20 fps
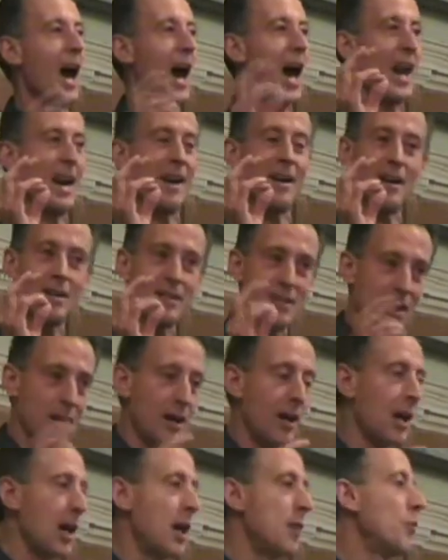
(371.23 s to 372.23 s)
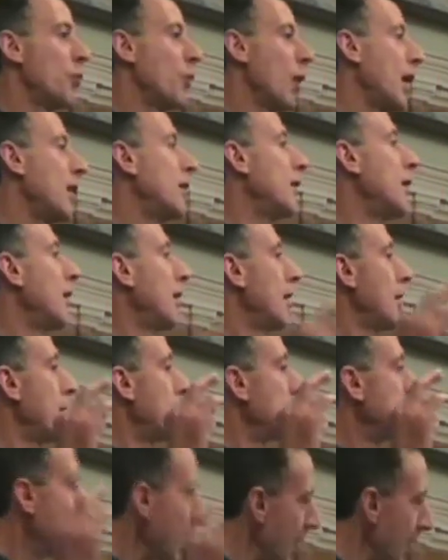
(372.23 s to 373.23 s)
and at a time when
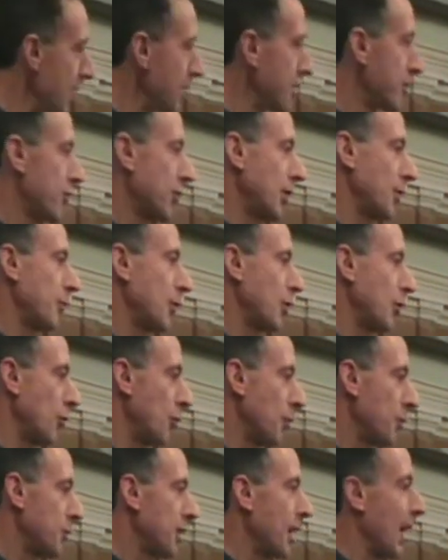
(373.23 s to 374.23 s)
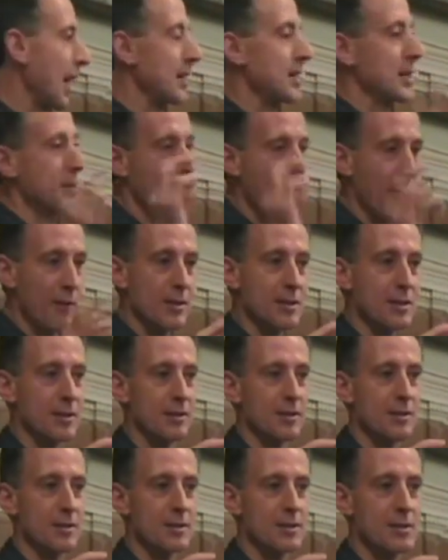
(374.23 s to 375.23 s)
the mainstream groups like
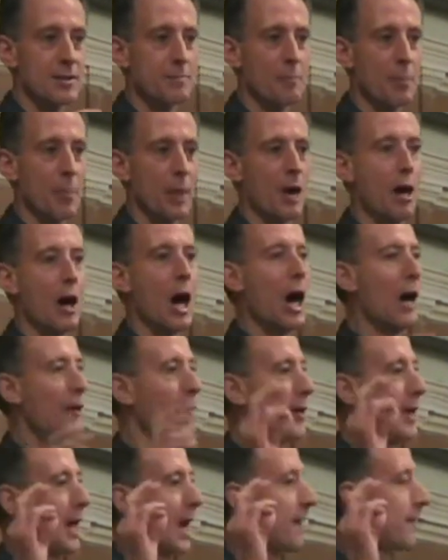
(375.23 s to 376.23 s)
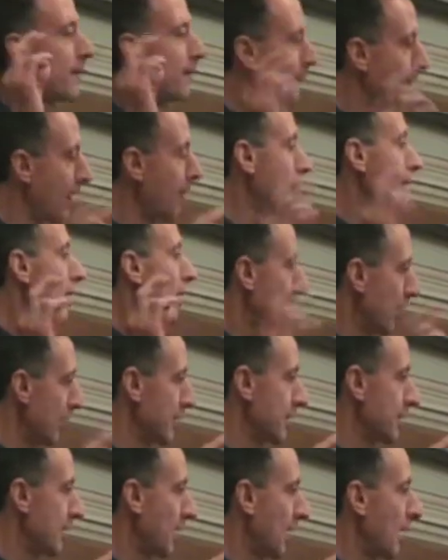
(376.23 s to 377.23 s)
Samaritans often had very
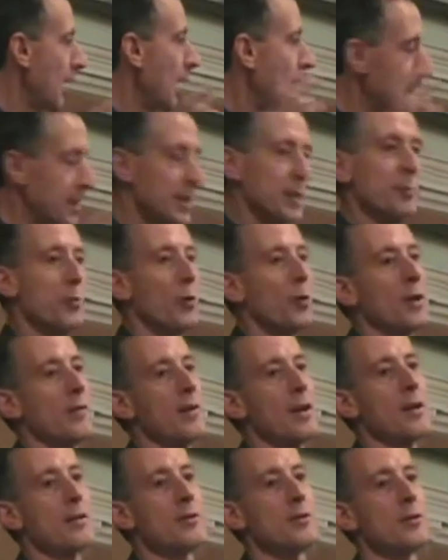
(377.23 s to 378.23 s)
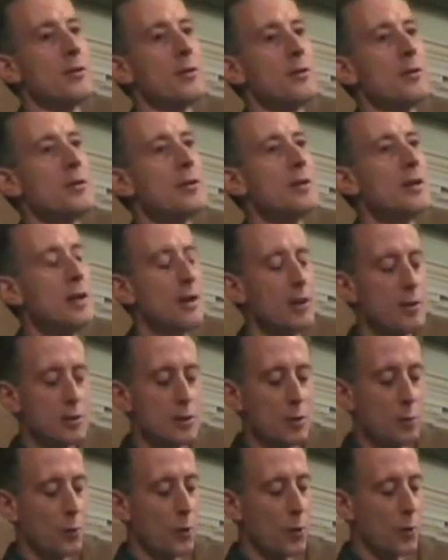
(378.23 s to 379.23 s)
hostile, unsupportive attitudes
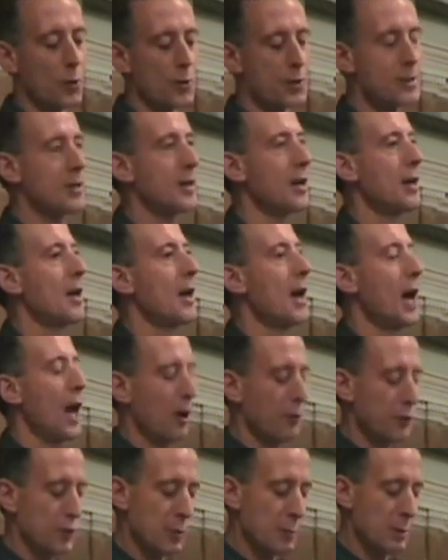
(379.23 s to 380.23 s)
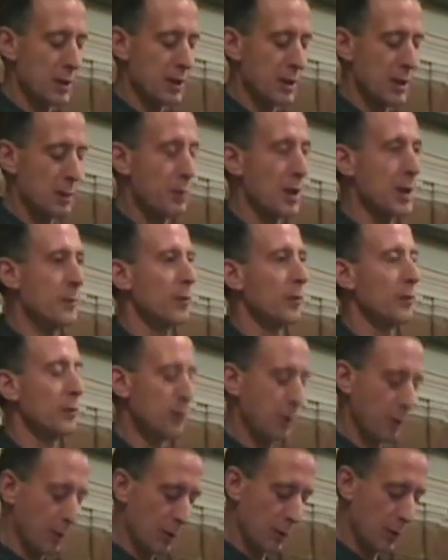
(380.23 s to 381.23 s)
towards LGBT
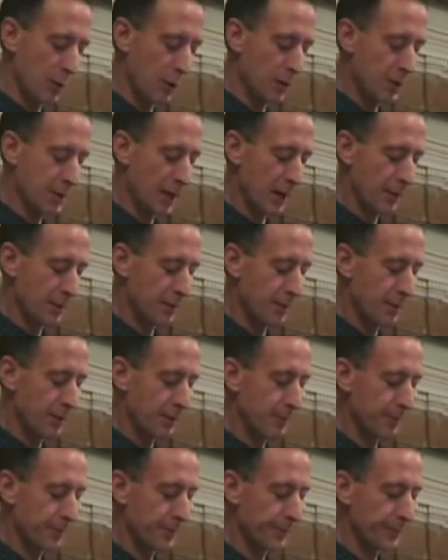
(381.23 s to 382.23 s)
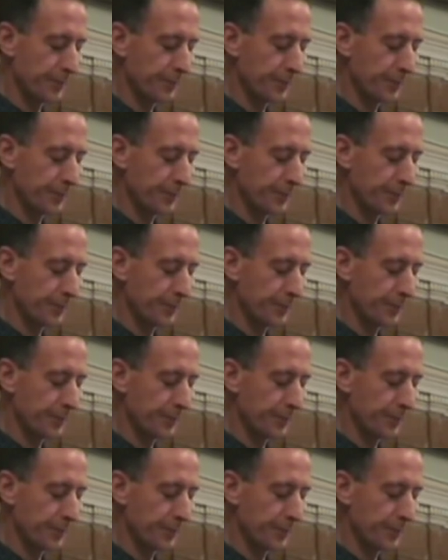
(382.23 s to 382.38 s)
people who contacted them.